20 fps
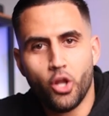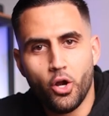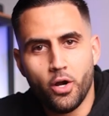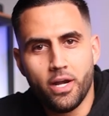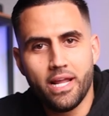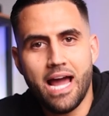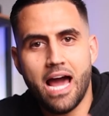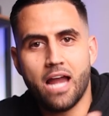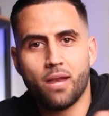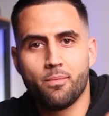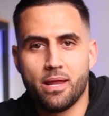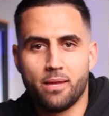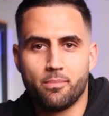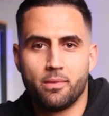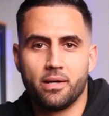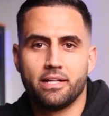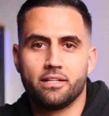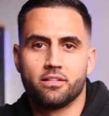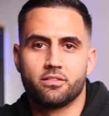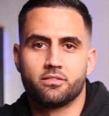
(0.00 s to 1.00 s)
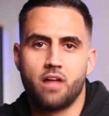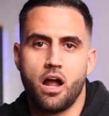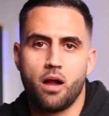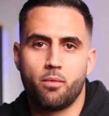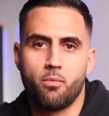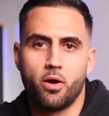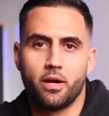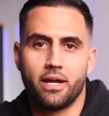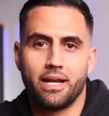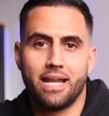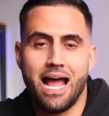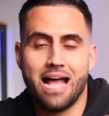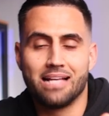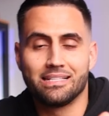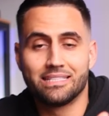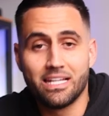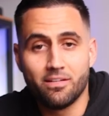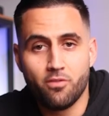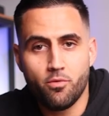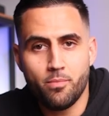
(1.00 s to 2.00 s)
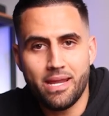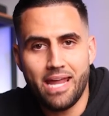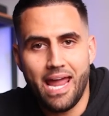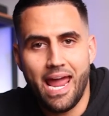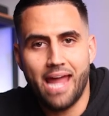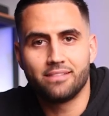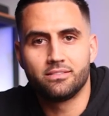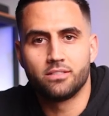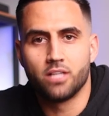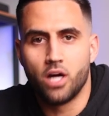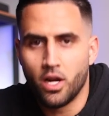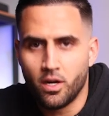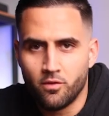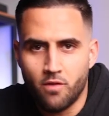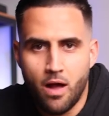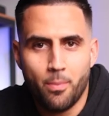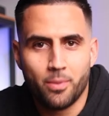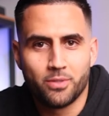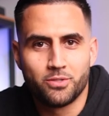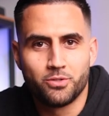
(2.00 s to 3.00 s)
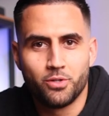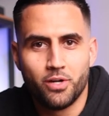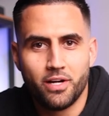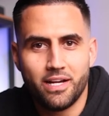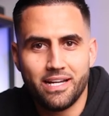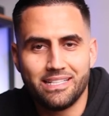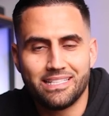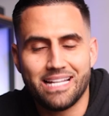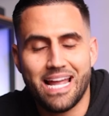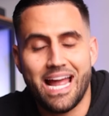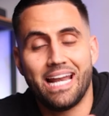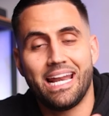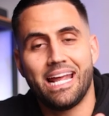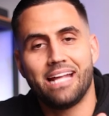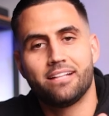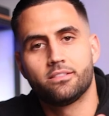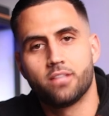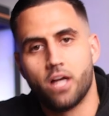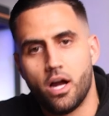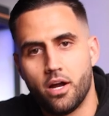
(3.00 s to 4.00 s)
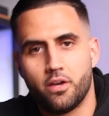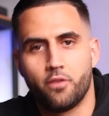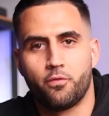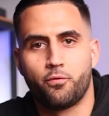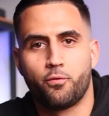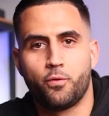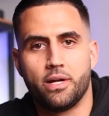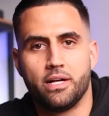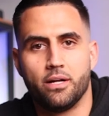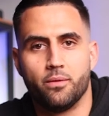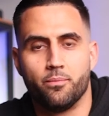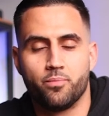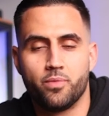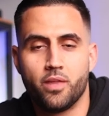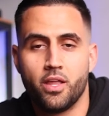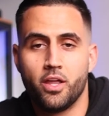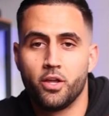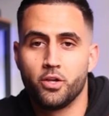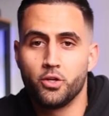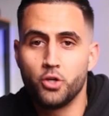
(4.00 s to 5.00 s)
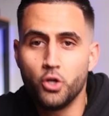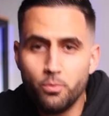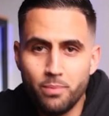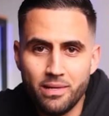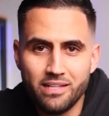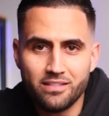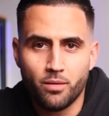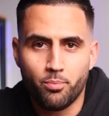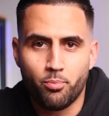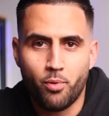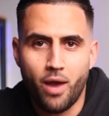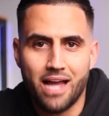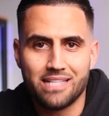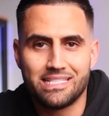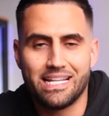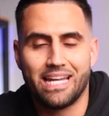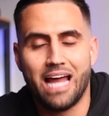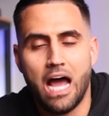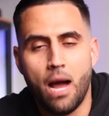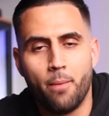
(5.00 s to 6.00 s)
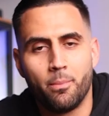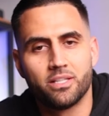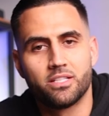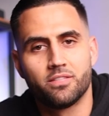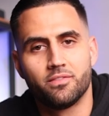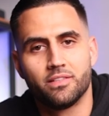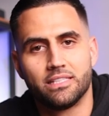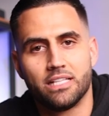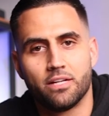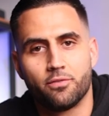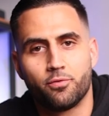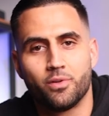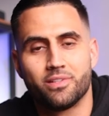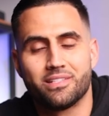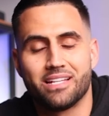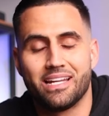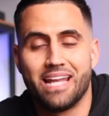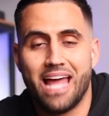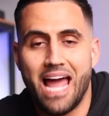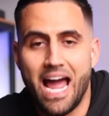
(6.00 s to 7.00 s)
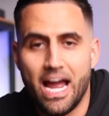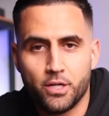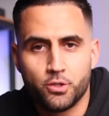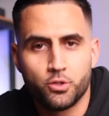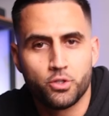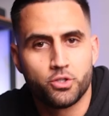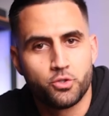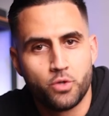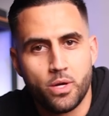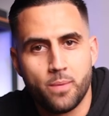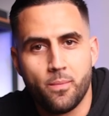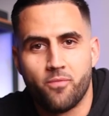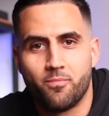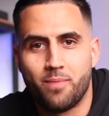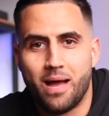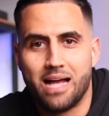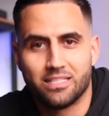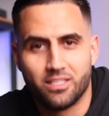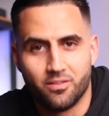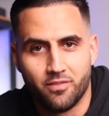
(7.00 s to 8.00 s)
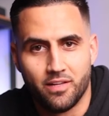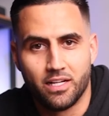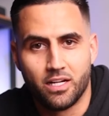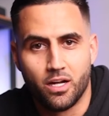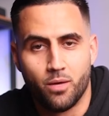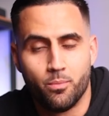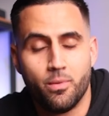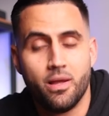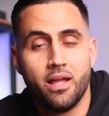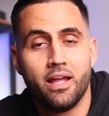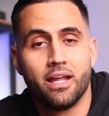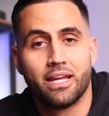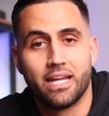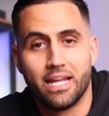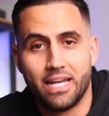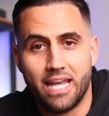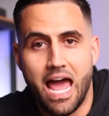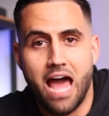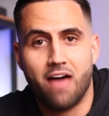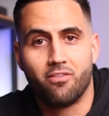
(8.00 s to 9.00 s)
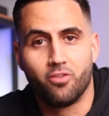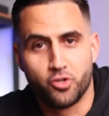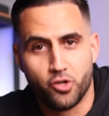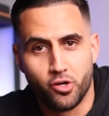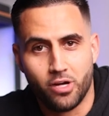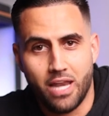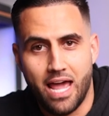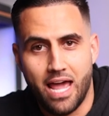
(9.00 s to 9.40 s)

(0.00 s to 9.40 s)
Learning how to make money in the stock market has given me a ton of opportunities and a ton of freedom. You'd be surprised at how much of a difference an extra stream of passive income can have on your